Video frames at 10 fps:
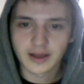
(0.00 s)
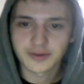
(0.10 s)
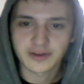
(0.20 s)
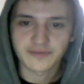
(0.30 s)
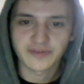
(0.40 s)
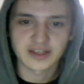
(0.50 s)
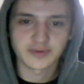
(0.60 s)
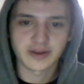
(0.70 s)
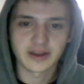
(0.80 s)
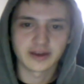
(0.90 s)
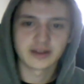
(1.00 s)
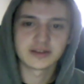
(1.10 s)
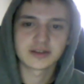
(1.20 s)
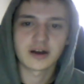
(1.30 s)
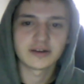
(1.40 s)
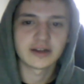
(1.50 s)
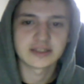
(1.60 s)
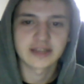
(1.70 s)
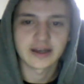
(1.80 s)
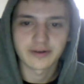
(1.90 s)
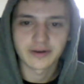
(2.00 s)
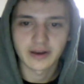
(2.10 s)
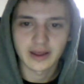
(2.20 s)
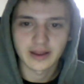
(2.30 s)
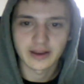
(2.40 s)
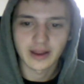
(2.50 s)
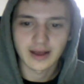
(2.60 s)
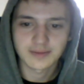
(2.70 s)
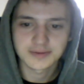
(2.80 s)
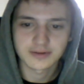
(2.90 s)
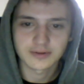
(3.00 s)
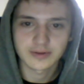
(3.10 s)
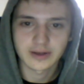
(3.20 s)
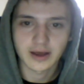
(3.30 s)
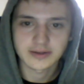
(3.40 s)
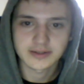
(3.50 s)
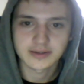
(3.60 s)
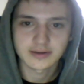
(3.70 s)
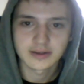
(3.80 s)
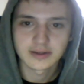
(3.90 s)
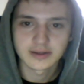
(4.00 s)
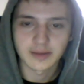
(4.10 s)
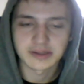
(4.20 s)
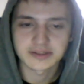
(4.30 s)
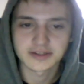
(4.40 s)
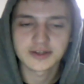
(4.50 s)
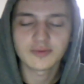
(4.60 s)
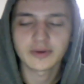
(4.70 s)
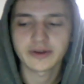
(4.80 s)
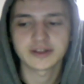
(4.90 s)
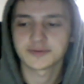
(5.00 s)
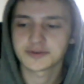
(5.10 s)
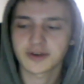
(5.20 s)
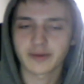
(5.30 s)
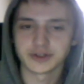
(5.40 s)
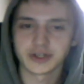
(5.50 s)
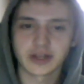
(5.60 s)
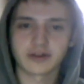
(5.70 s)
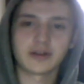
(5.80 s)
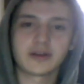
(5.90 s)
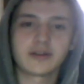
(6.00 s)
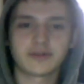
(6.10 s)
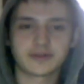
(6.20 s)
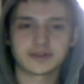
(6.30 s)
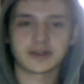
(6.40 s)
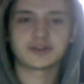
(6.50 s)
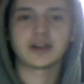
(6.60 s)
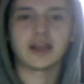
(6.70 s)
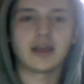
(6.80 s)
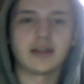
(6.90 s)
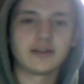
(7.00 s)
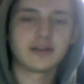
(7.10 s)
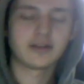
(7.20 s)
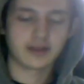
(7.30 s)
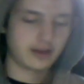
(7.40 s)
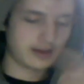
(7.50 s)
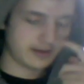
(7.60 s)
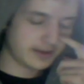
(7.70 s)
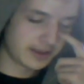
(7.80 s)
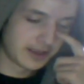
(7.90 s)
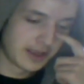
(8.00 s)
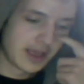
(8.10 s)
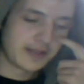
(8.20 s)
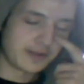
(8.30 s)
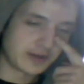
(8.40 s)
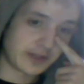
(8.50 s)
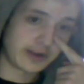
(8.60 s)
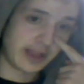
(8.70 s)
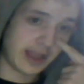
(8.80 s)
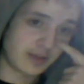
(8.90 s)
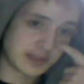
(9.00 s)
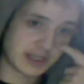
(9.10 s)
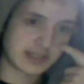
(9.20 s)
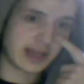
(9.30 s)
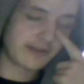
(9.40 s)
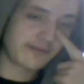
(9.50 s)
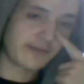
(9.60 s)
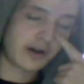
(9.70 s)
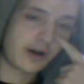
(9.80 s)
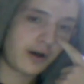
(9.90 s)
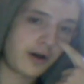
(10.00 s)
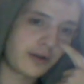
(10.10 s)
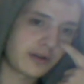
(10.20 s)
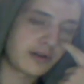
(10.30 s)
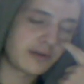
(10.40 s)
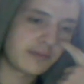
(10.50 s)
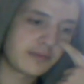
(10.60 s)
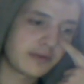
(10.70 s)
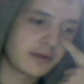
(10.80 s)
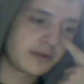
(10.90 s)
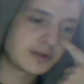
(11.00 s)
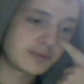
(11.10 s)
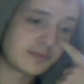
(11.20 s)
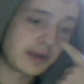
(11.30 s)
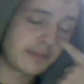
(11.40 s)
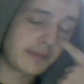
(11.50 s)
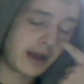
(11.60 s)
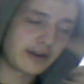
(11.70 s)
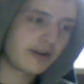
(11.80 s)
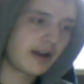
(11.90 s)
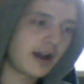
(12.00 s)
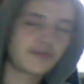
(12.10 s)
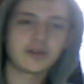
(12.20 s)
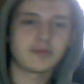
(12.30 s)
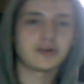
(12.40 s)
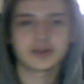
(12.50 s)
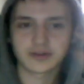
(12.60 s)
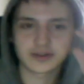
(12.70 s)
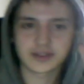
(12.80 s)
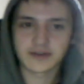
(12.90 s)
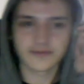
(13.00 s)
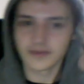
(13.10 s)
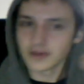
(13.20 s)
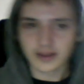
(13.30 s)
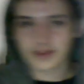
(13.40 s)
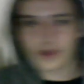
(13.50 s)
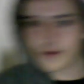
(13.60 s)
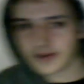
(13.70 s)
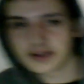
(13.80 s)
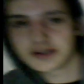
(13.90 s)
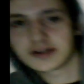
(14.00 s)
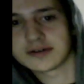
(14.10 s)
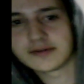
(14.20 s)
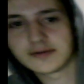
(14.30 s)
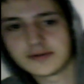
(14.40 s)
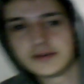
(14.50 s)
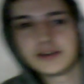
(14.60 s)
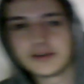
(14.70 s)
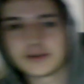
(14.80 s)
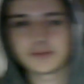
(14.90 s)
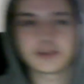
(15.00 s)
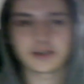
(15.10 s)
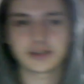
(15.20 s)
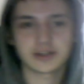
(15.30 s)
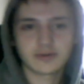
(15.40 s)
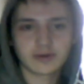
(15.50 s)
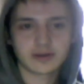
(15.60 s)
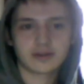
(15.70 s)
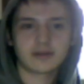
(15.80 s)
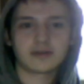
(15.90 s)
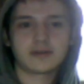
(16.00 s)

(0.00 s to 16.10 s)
Do you think FaZe will end as COD dies down? Absolutely not. I mean, it's a 2 million subscriber channel. Like, it's not just gonna end. Like, there's other games like Titanfall, and there's like Minecraft and a bunch of other stuff that FaZe could do some sick shit with.